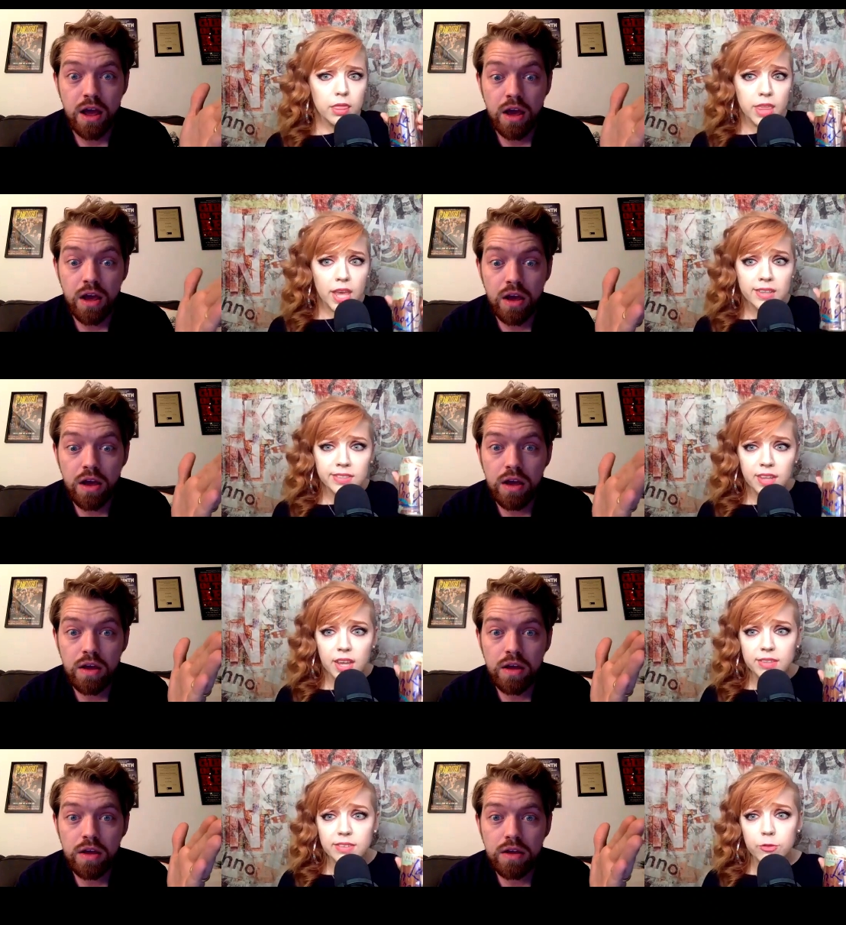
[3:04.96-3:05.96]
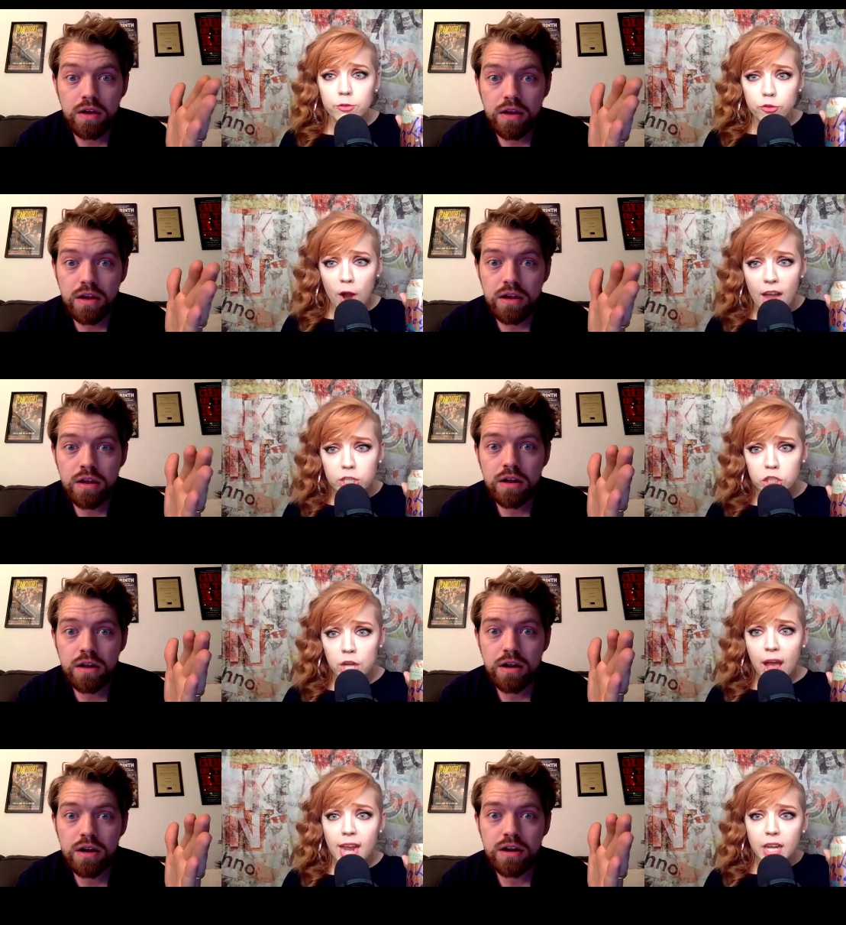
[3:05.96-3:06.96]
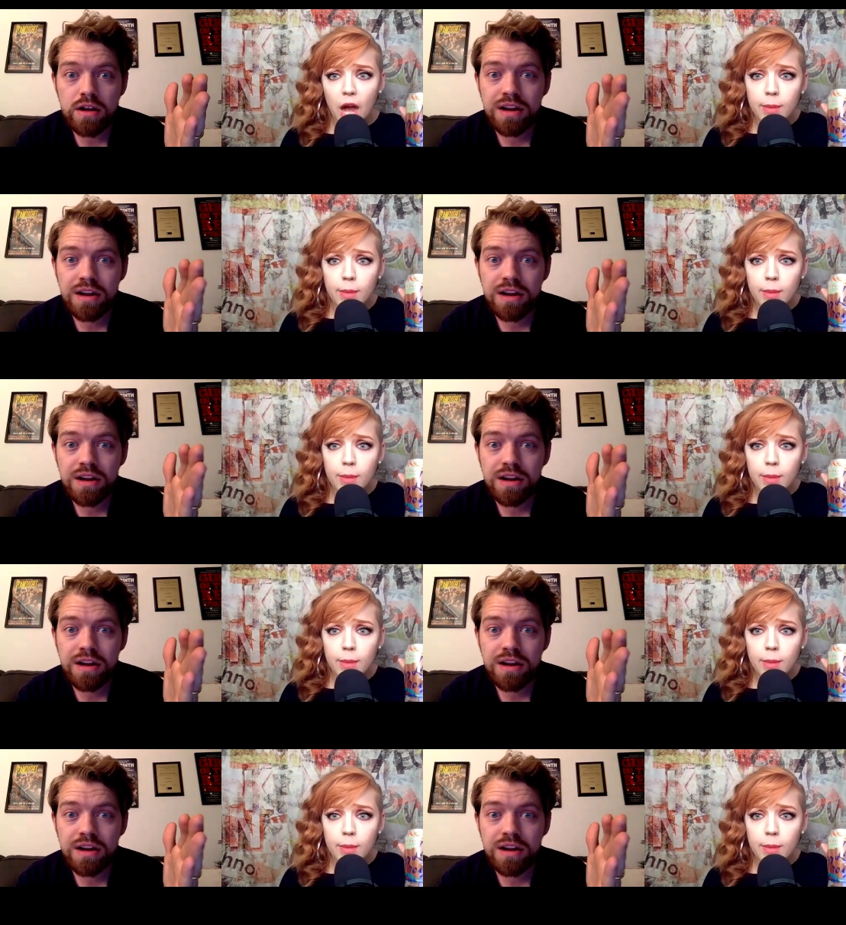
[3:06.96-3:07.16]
Speaker 1: This is fresh and it